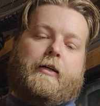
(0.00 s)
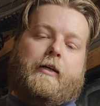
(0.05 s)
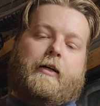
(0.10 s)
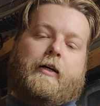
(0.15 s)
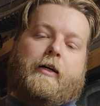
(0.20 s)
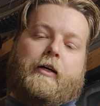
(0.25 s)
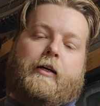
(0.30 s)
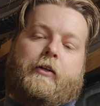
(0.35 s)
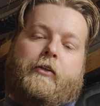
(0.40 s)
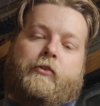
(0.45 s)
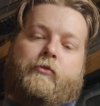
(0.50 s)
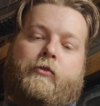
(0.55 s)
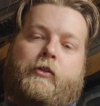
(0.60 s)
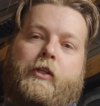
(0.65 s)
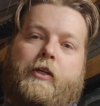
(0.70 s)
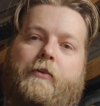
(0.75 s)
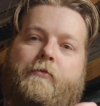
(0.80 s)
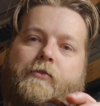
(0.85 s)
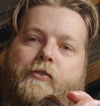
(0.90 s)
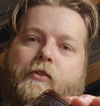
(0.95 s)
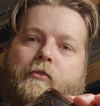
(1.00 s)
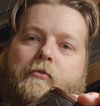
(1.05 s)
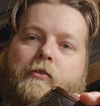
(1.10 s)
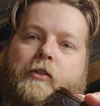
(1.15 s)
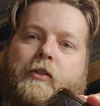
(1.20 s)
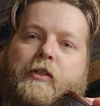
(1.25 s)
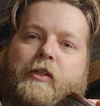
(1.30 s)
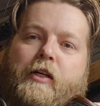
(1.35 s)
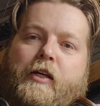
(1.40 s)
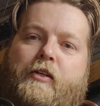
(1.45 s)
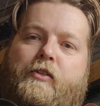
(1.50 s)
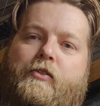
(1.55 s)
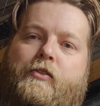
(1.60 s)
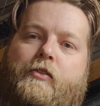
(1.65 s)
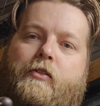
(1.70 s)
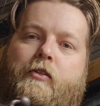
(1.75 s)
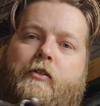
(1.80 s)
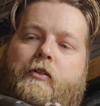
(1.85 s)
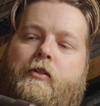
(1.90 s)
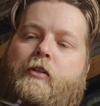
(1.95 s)
The reliefs are really
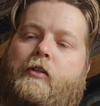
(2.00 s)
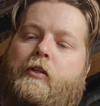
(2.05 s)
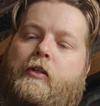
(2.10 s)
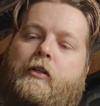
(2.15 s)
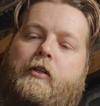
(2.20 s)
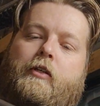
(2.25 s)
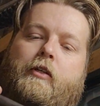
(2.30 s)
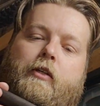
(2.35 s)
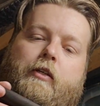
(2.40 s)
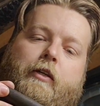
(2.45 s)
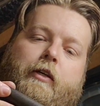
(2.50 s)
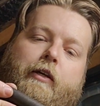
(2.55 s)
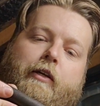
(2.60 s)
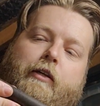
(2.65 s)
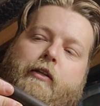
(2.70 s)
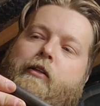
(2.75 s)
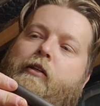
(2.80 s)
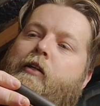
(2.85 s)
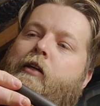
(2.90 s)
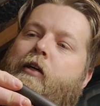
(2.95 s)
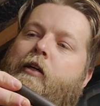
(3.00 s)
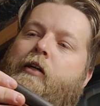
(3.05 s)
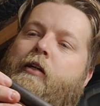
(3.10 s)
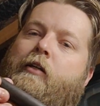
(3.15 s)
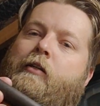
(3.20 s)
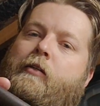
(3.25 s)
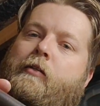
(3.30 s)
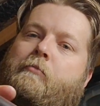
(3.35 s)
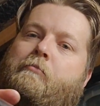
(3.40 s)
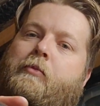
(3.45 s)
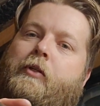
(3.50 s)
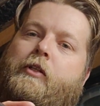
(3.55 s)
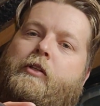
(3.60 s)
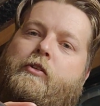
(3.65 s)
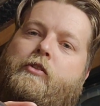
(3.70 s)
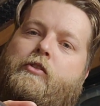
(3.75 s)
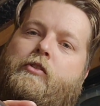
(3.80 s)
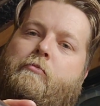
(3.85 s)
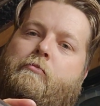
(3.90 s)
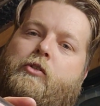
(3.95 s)
nice, and but
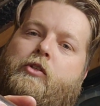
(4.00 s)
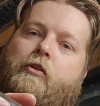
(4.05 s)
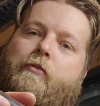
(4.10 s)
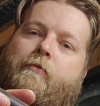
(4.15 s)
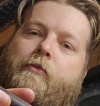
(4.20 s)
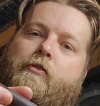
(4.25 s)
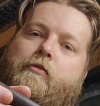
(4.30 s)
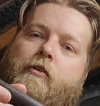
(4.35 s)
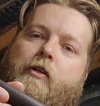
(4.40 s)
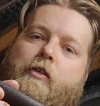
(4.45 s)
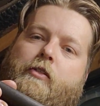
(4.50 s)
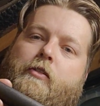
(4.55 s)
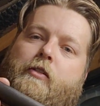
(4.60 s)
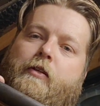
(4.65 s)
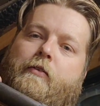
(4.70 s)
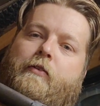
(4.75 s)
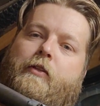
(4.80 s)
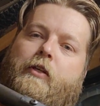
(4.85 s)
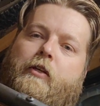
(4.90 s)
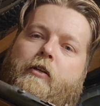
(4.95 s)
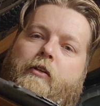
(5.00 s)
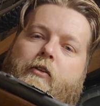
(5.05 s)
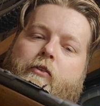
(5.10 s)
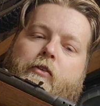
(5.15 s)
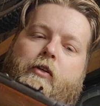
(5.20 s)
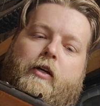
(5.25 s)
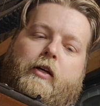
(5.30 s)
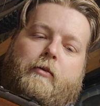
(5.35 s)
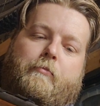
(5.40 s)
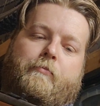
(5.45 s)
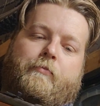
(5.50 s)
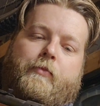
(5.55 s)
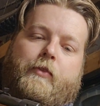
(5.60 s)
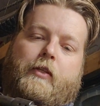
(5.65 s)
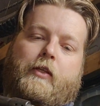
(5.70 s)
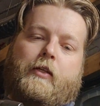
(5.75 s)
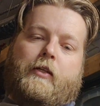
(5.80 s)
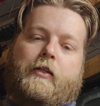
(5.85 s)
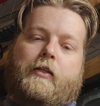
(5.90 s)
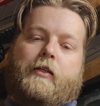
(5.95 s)
there's some surface rust and everything on the top.
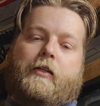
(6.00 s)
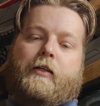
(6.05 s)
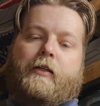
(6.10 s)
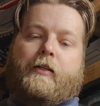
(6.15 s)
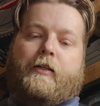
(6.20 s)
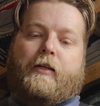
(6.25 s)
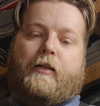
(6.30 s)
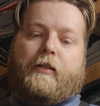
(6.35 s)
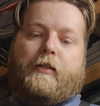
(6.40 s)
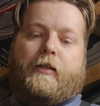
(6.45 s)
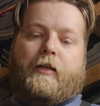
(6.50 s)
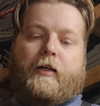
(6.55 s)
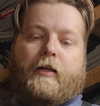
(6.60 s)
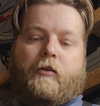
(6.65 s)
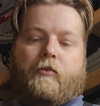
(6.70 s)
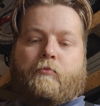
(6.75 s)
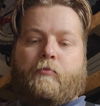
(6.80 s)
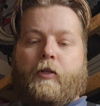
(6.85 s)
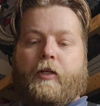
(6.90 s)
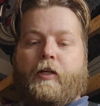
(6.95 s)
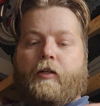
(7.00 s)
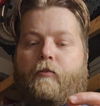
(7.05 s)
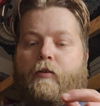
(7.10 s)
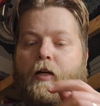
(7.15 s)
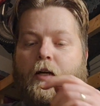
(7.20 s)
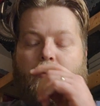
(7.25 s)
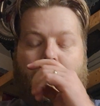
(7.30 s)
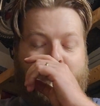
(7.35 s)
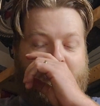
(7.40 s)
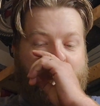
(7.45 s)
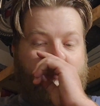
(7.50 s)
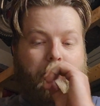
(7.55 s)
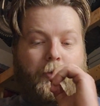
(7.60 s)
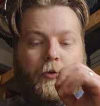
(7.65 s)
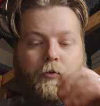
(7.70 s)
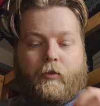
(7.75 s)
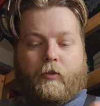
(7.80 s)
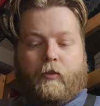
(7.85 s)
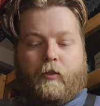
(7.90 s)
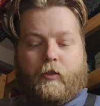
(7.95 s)
And then I was playing around with the
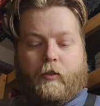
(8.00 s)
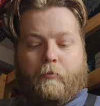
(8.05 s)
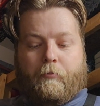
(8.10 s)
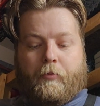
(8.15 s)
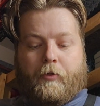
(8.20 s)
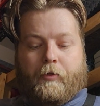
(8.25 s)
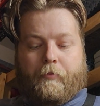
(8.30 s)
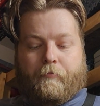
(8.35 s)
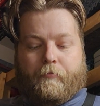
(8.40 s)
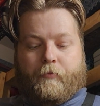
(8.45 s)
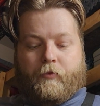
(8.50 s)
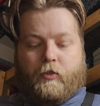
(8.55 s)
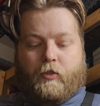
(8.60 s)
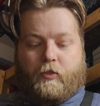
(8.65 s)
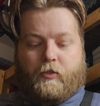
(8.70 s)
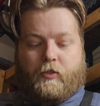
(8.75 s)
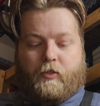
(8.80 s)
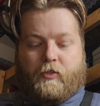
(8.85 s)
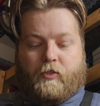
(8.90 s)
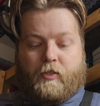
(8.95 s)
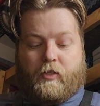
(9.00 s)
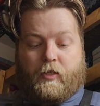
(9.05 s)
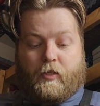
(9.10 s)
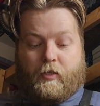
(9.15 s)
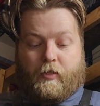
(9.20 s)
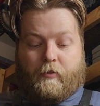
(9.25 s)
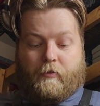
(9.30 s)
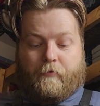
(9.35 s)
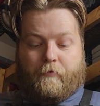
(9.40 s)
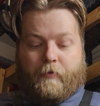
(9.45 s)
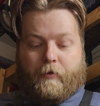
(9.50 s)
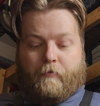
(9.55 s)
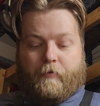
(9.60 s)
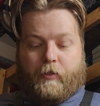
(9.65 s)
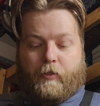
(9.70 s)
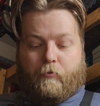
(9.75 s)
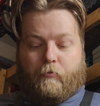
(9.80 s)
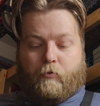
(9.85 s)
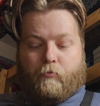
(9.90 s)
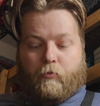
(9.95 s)
bolt a little bit just to see if
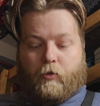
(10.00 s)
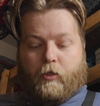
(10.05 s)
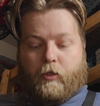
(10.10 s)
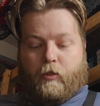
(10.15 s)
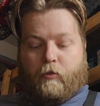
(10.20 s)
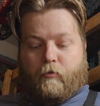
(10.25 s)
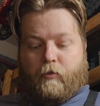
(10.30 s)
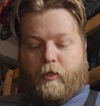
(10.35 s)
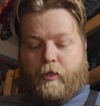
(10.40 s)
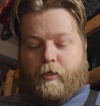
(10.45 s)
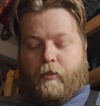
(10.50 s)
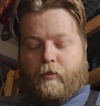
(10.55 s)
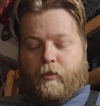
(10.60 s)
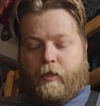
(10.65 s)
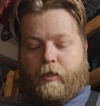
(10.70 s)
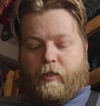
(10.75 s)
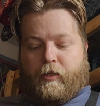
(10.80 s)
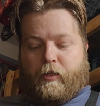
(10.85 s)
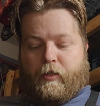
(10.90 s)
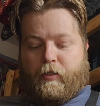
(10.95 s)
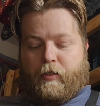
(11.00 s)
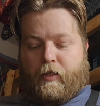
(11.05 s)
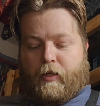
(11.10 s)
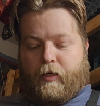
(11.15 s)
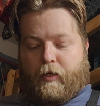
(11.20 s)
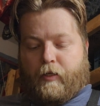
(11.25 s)
everything was working right. And then